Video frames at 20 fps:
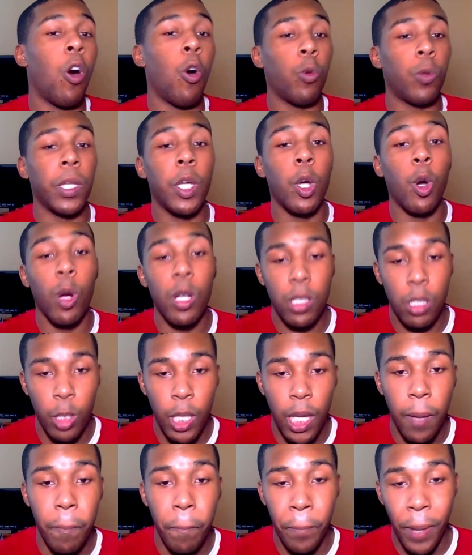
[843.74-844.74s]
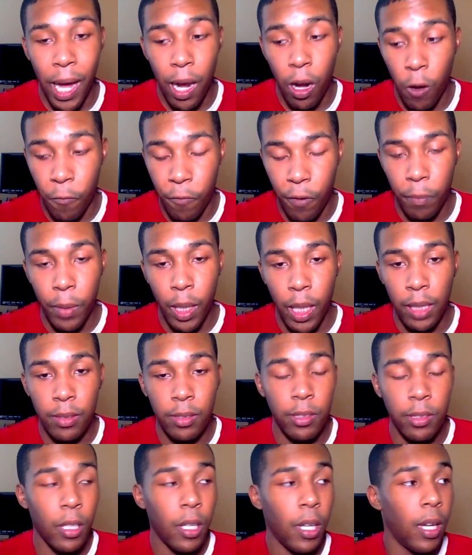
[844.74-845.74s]
we're only going to get better from
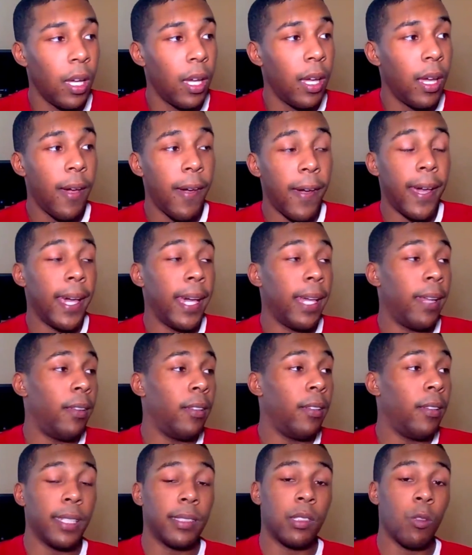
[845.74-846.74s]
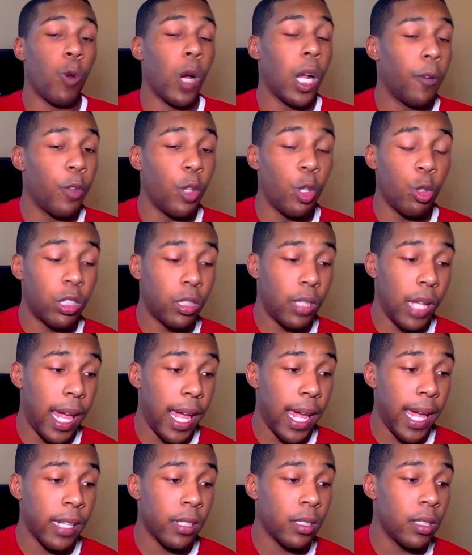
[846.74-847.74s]
this. And listen, whatever you
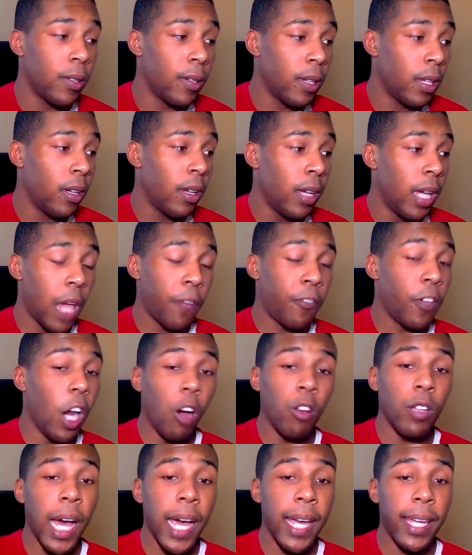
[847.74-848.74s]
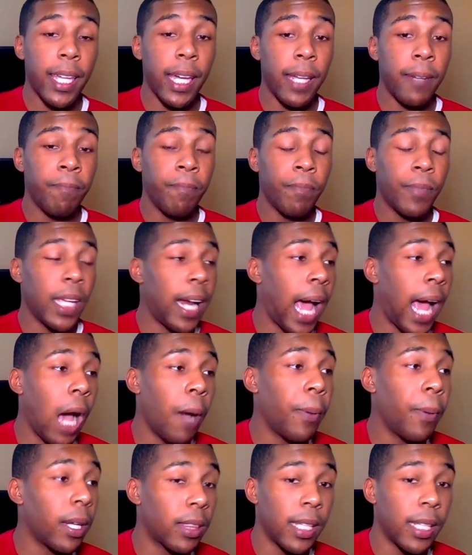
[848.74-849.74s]
stand, if you don't like it, then
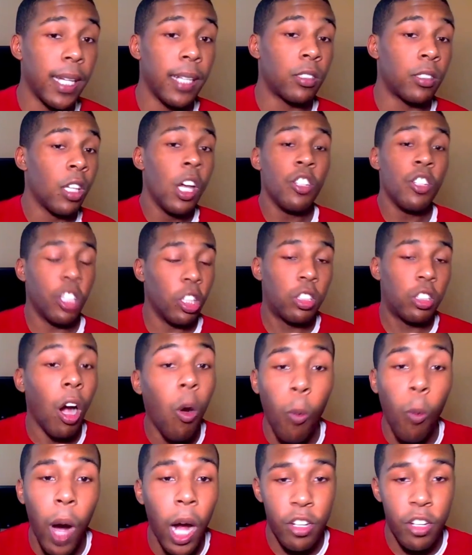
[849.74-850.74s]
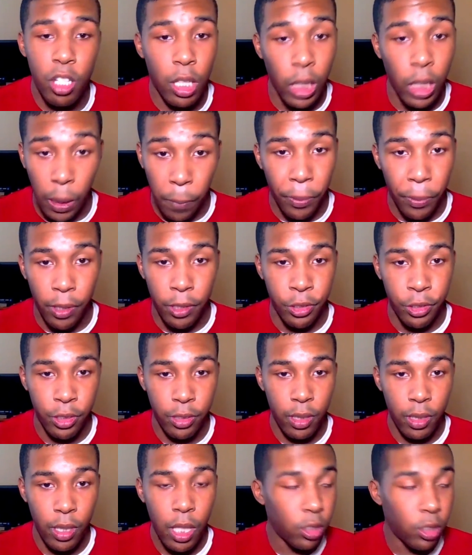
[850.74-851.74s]
how about this? Just don't watch the
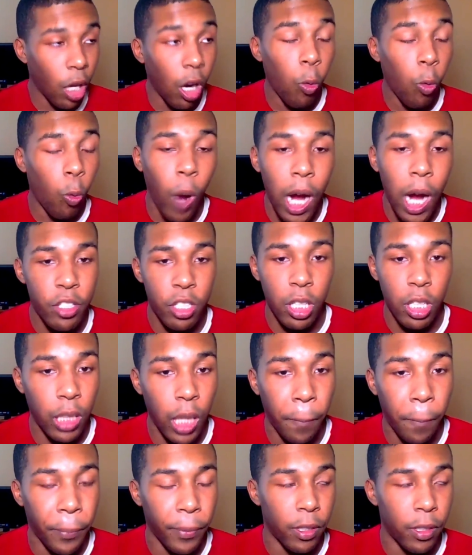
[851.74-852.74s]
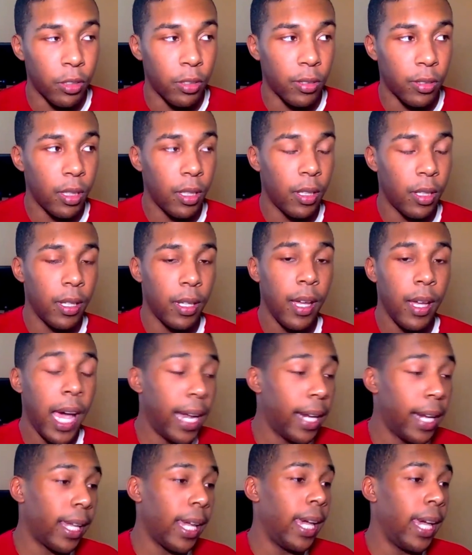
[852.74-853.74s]
Clippers. Don't watch the Clippers.
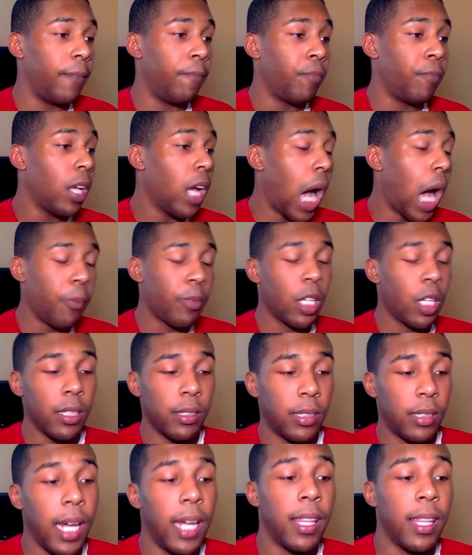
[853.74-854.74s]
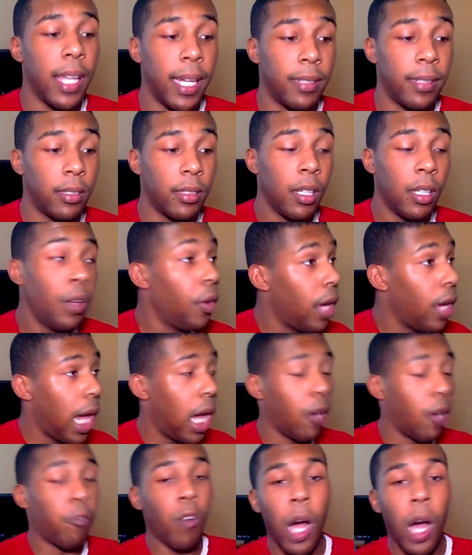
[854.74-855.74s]
And again, I'm going to say this.
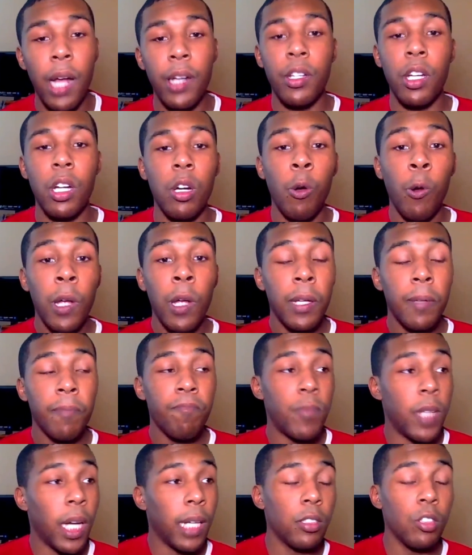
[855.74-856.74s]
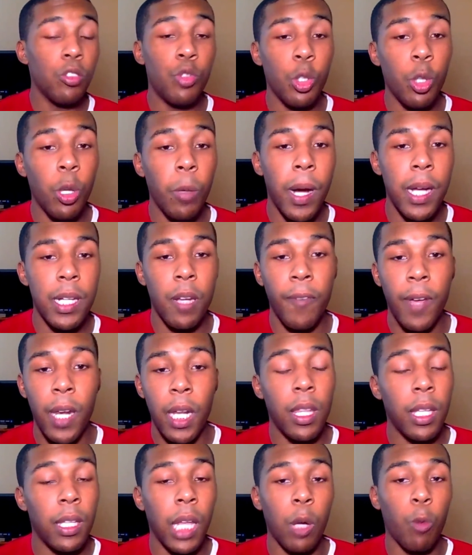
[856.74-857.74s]
If Rondo doesn't do much
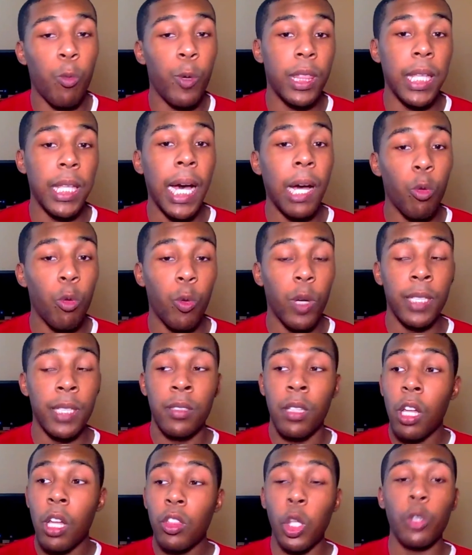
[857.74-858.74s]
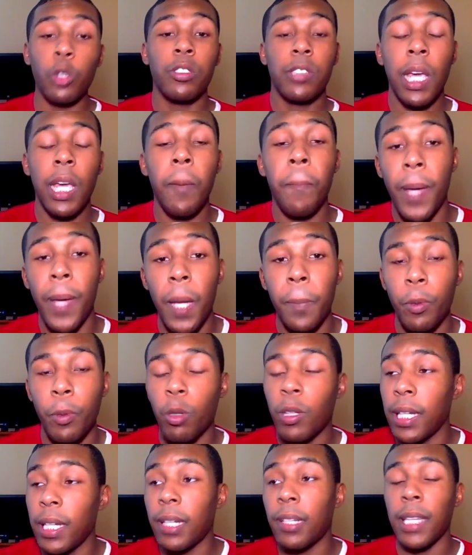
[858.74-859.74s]
of anything like we thought he was, those same
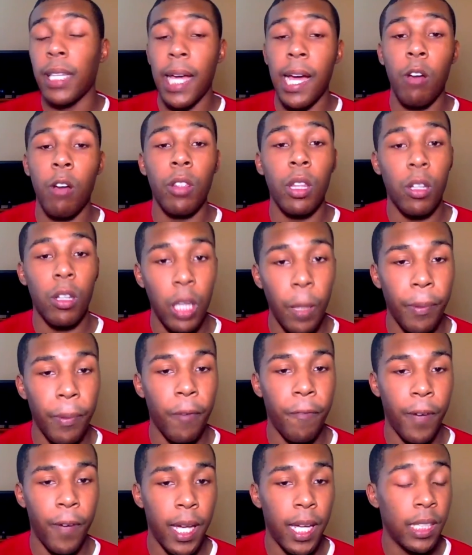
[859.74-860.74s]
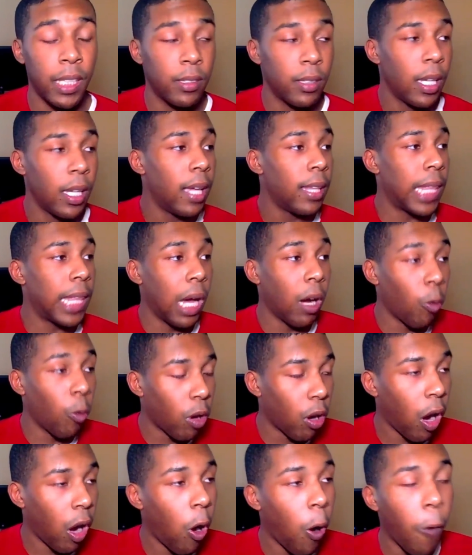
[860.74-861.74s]
people can clown the Clipper fans
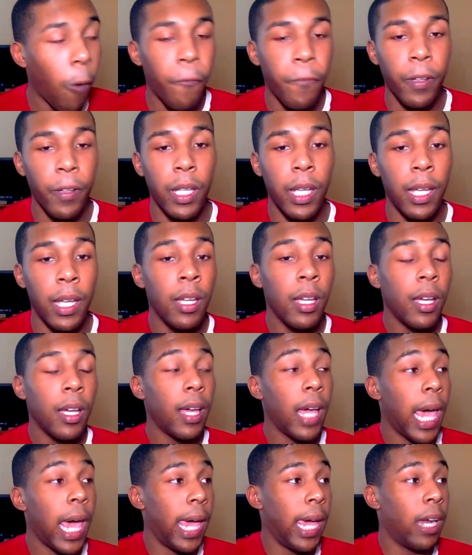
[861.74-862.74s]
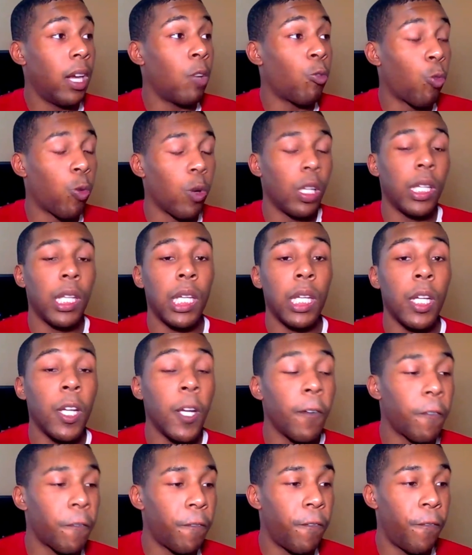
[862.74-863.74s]
that were hopefully and
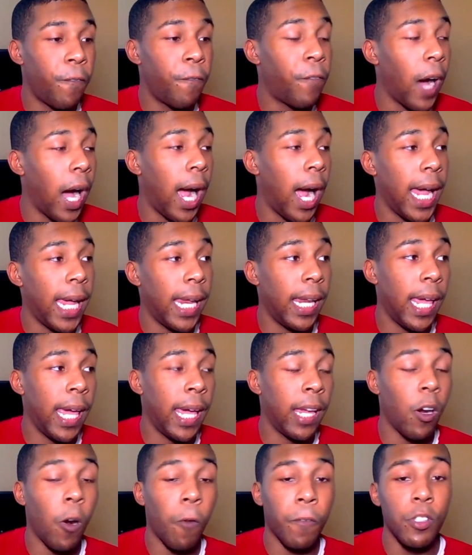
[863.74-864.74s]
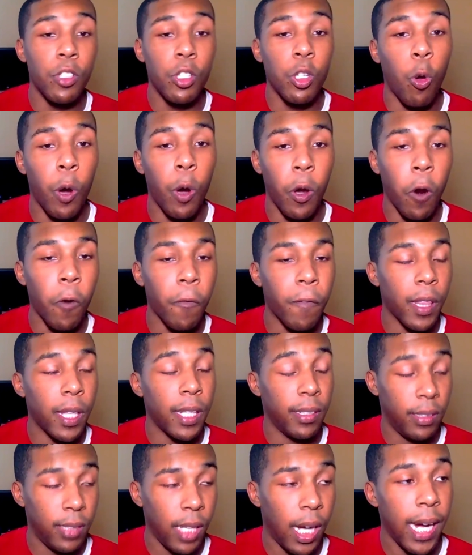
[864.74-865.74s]
really fine and overjoyed
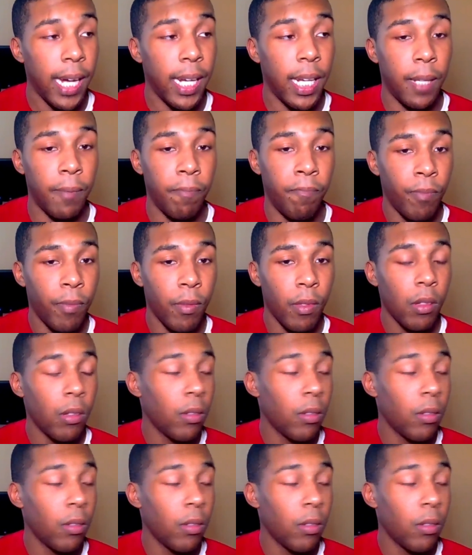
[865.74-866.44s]
over this signing.